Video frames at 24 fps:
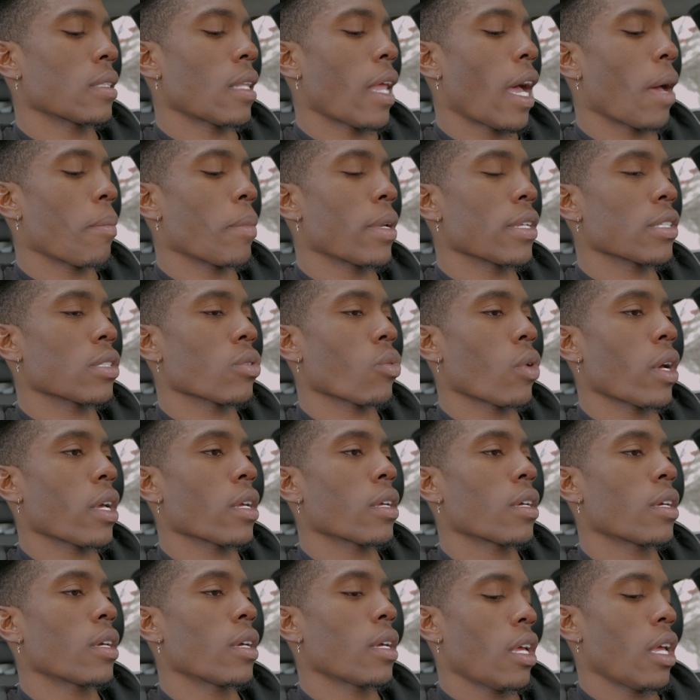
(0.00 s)
nine minutes away,
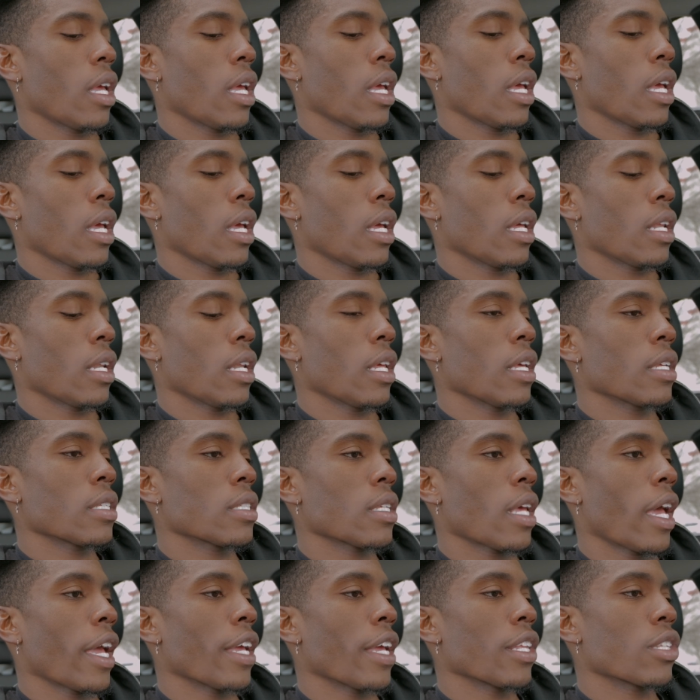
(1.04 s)
and
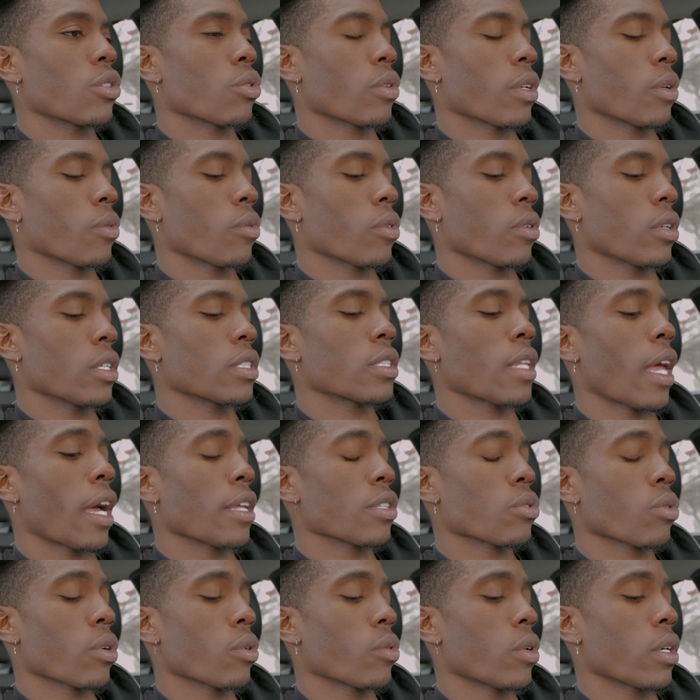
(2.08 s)
it's eight twenty one. It's nine
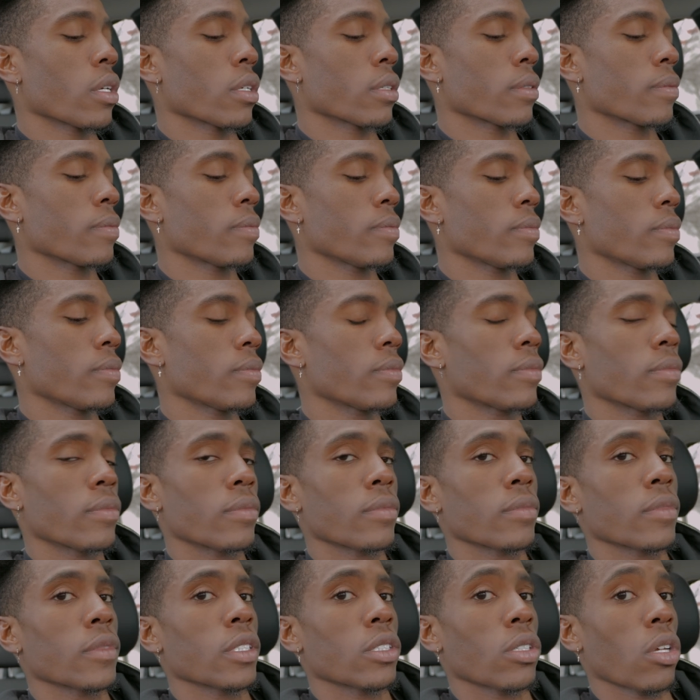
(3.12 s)
twenty one,
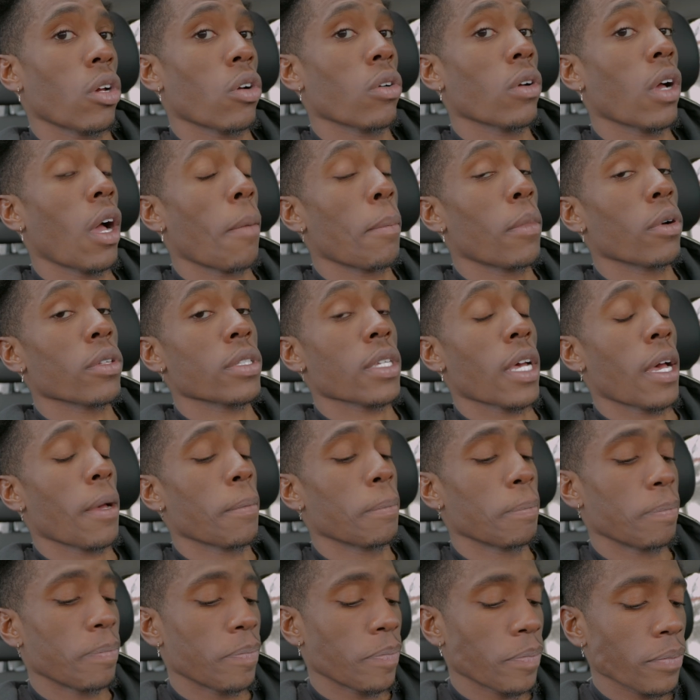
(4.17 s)
so I'm on time
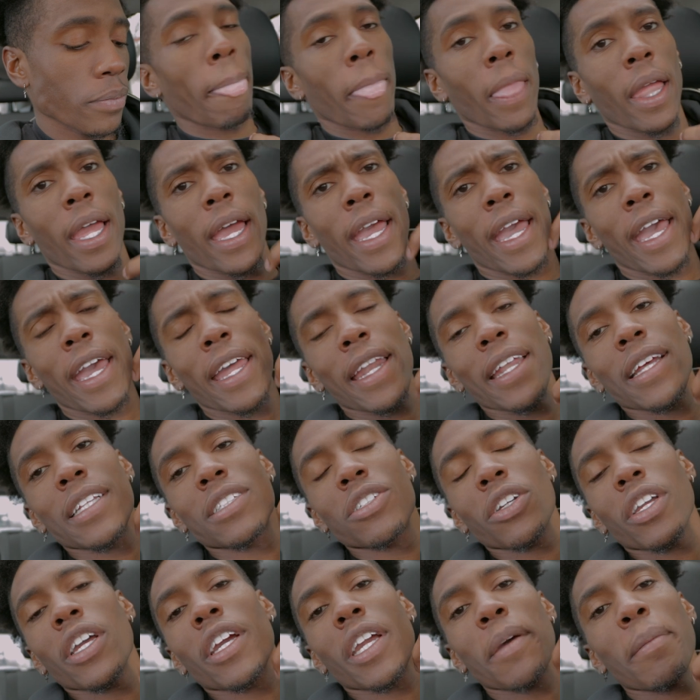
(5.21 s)
headed
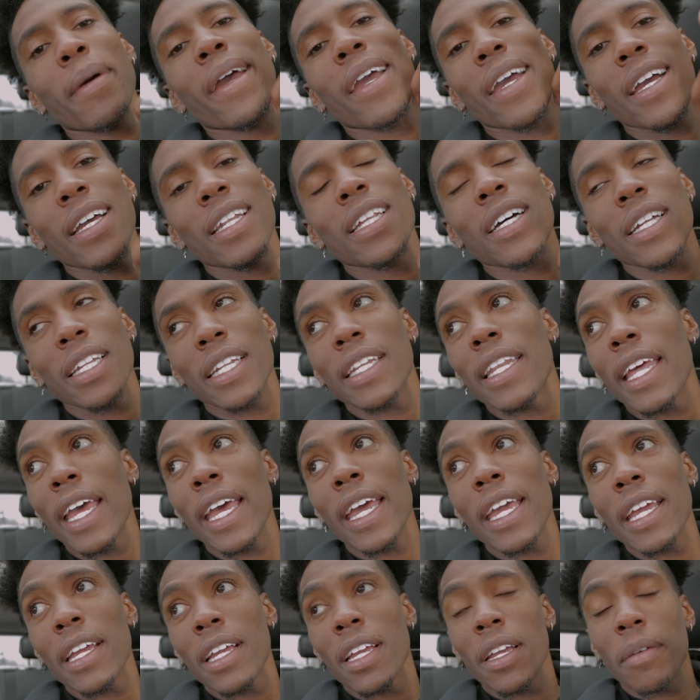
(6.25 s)
to go get my hair done
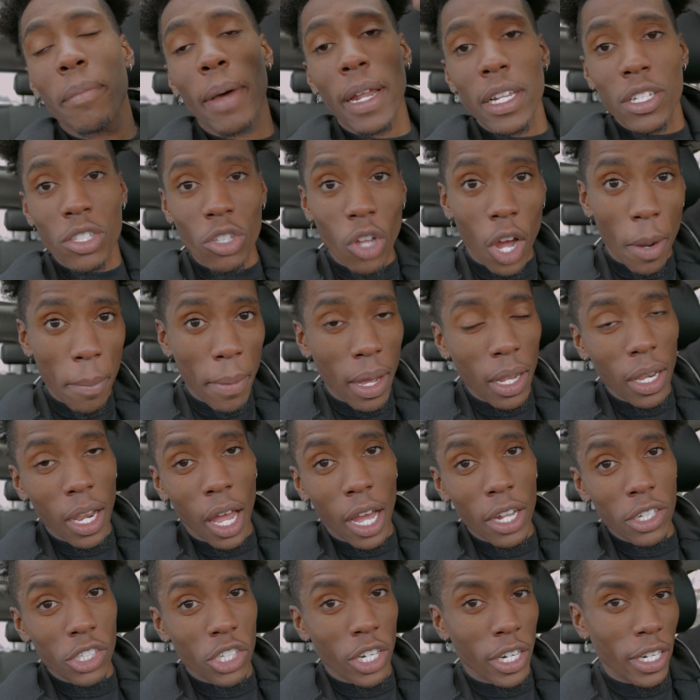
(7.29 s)
today. About to start my
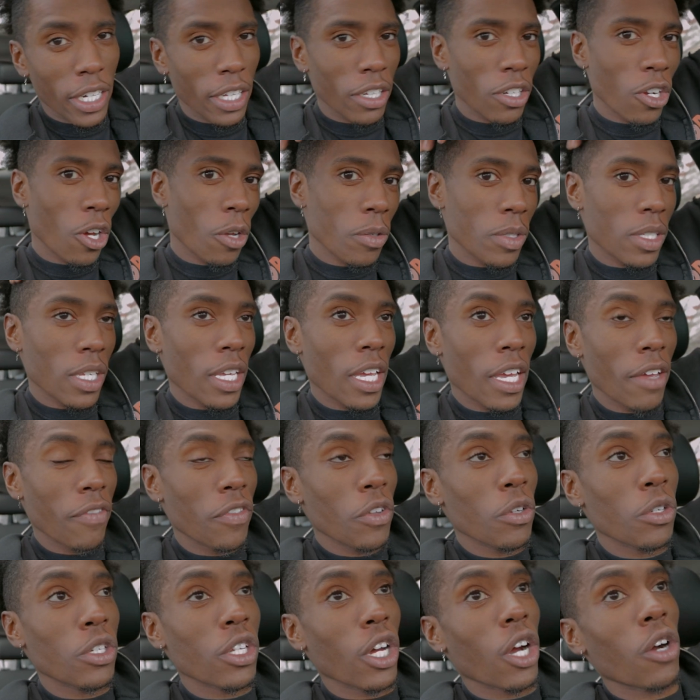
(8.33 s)
lock journey, you know what I'm saying? If
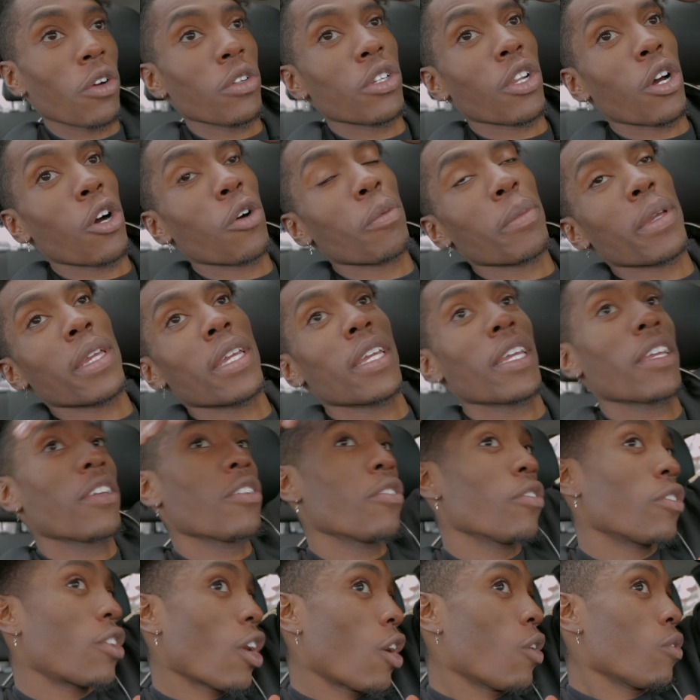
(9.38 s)
you don't know me and
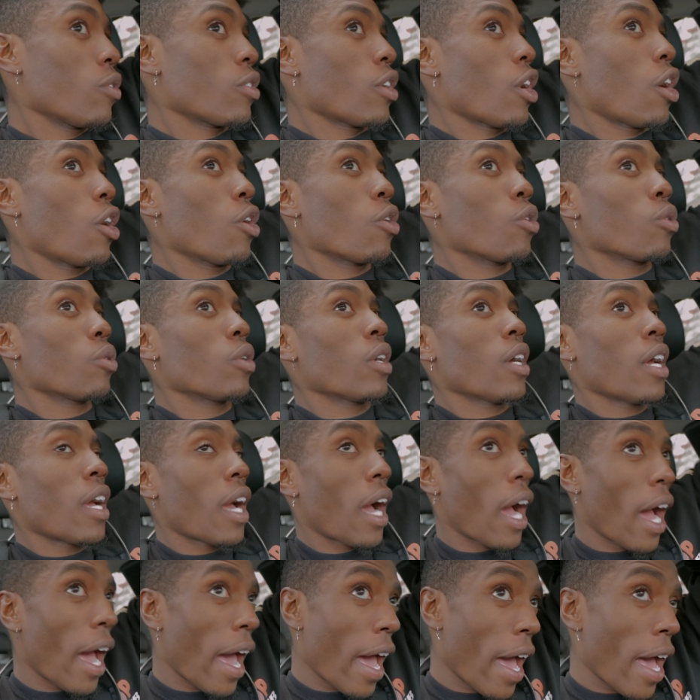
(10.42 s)
you don't know
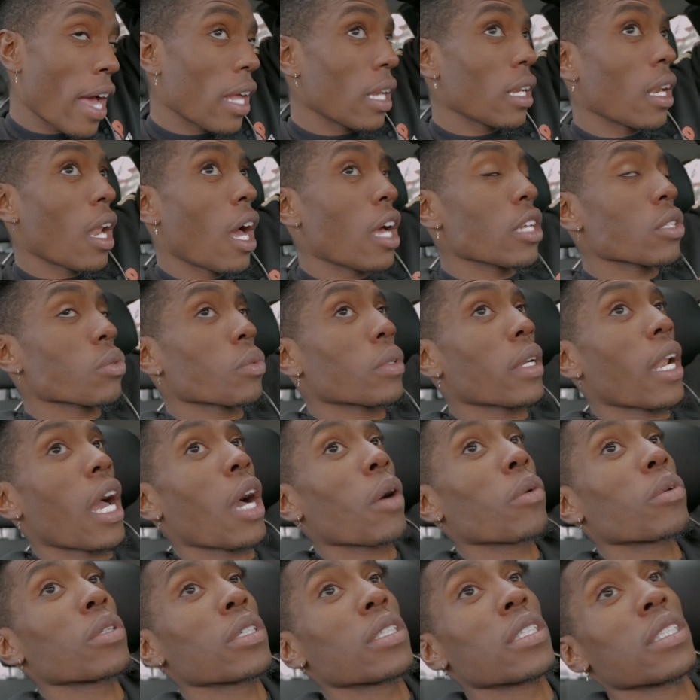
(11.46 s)
I had lots when I
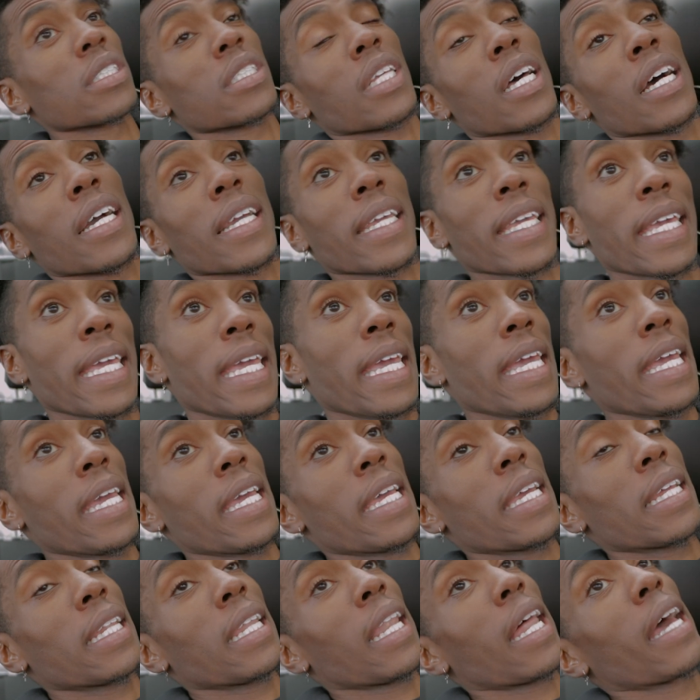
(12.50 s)
was a
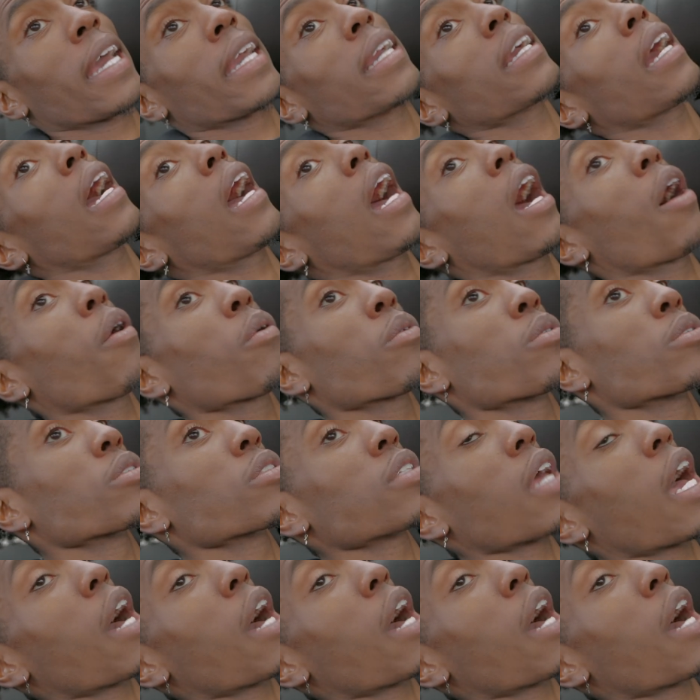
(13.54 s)
kid. Like I was,